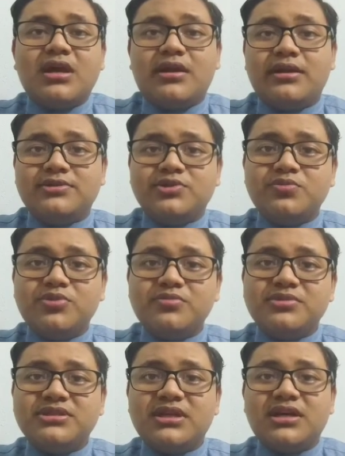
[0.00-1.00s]

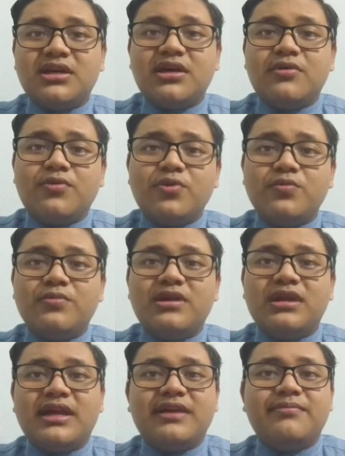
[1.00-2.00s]
rhizomes are
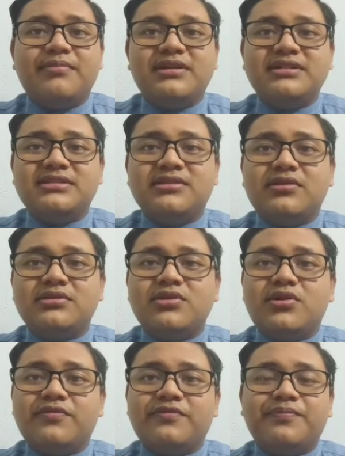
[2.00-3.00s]
rope-like mass
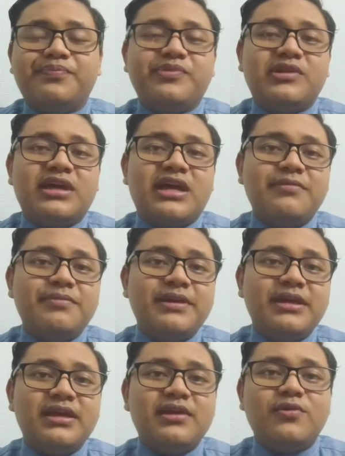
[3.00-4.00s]
of
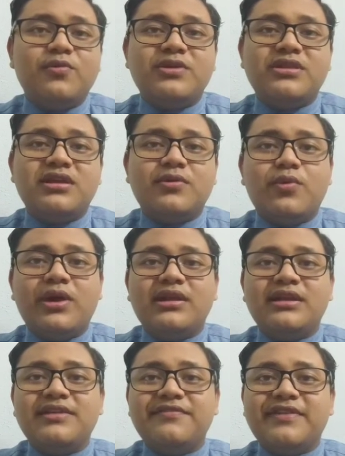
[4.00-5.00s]
hyphae with
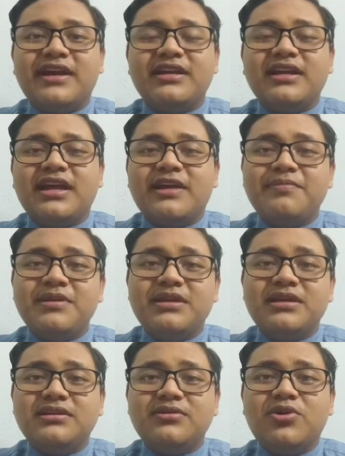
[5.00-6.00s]
well-defined
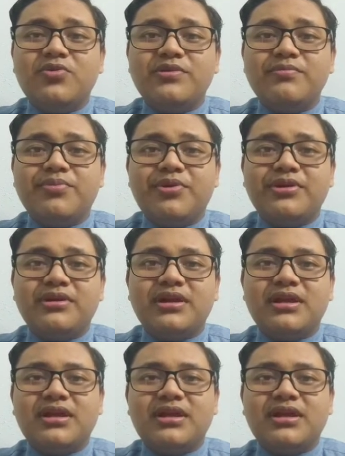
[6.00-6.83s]
apical growing point.